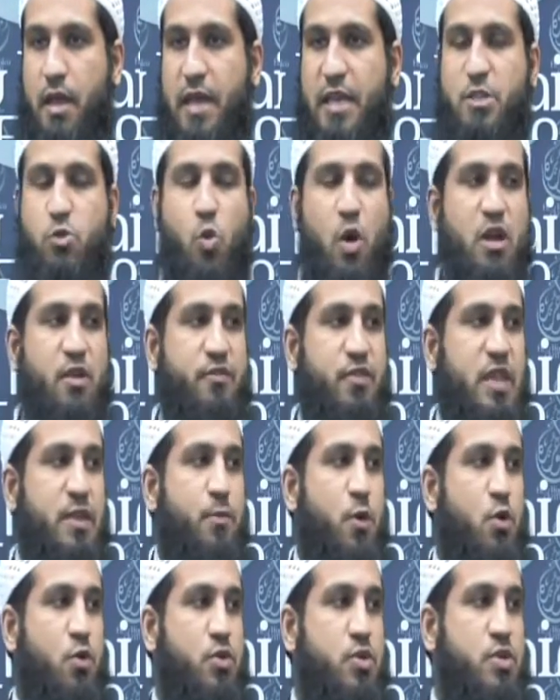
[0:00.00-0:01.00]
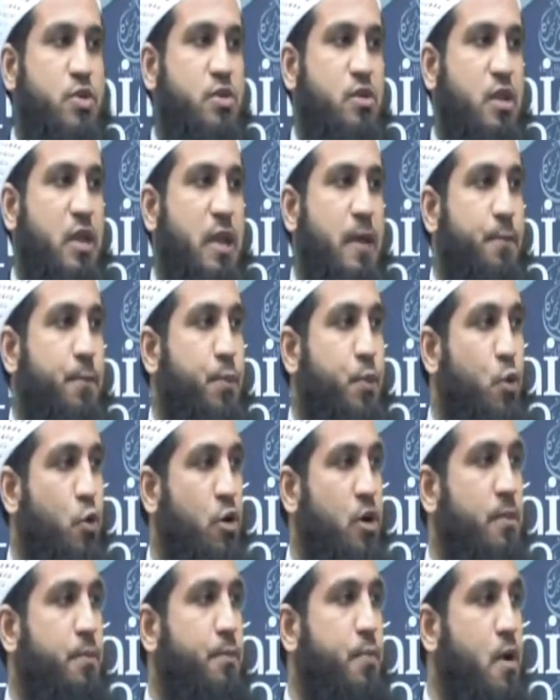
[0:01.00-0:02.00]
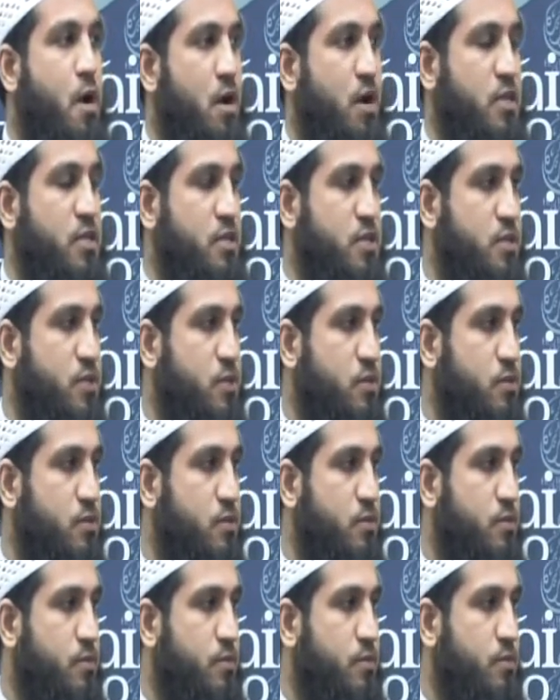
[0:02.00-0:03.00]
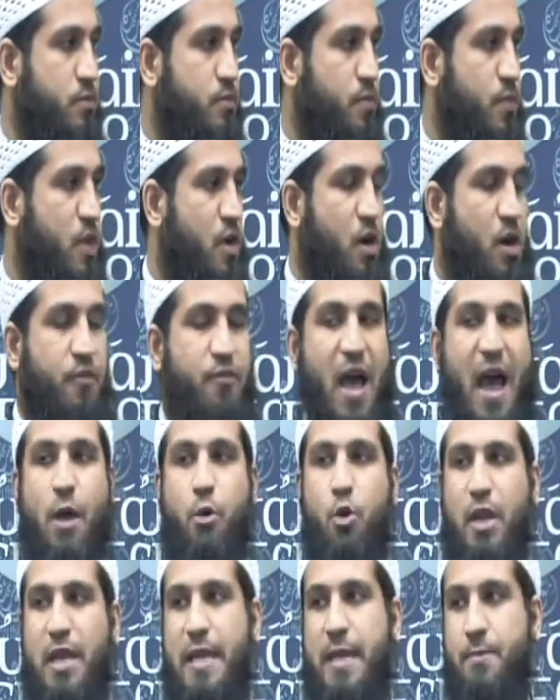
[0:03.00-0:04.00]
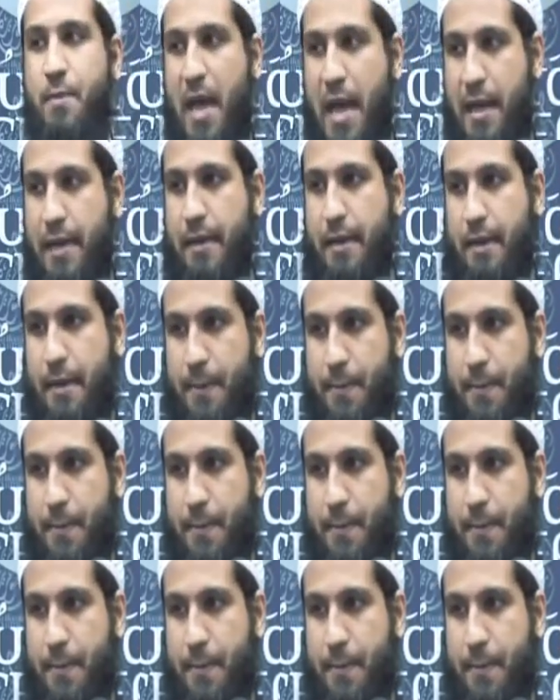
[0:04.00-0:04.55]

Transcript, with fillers: is one of the most important parts of our iman.